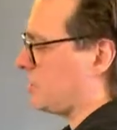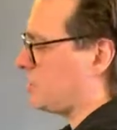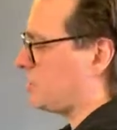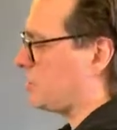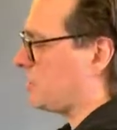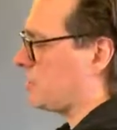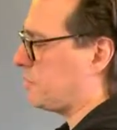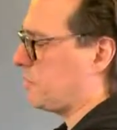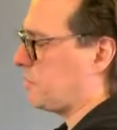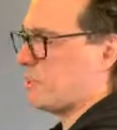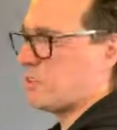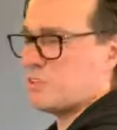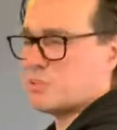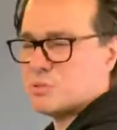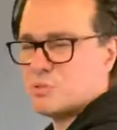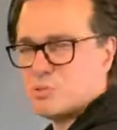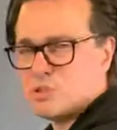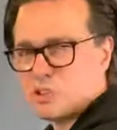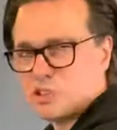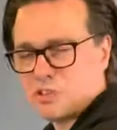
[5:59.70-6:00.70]
you will be
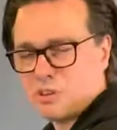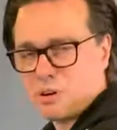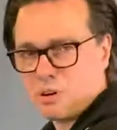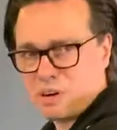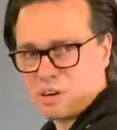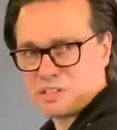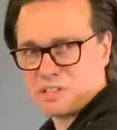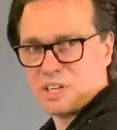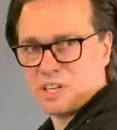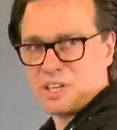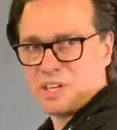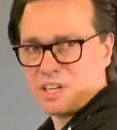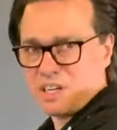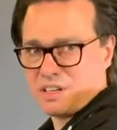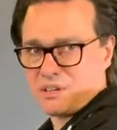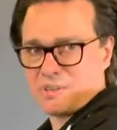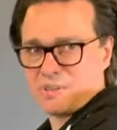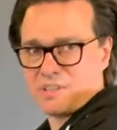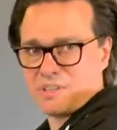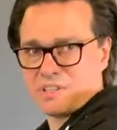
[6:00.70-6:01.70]
too short in
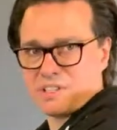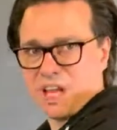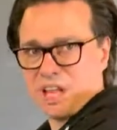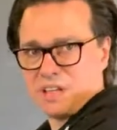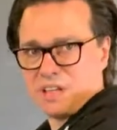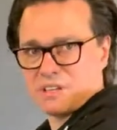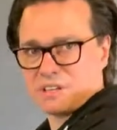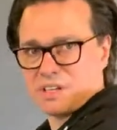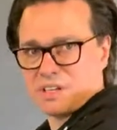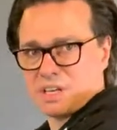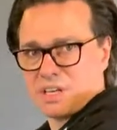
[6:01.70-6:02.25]
the result.